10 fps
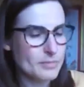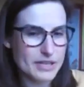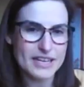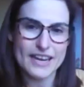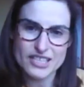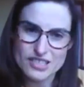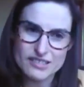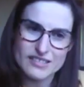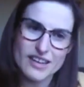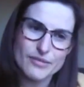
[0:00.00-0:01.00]

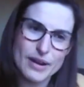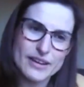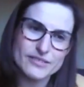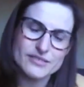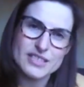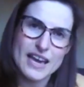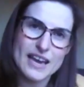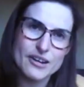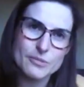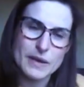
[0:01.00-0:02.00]
communication around
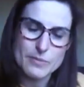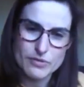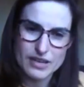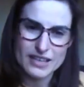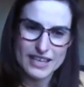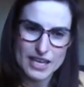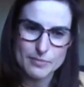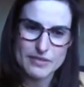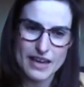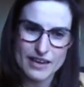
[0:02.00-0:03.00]
how people can
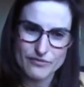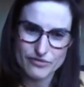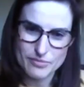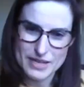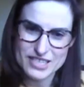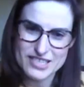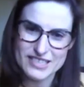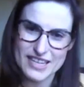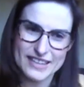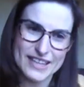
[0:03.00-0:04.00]
keep their
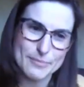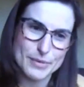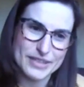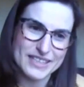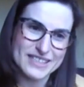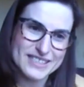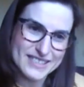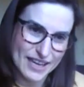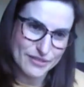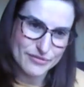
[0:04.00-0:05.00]
information and their money
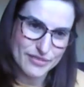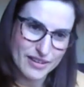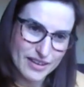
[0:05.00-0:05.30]
safe.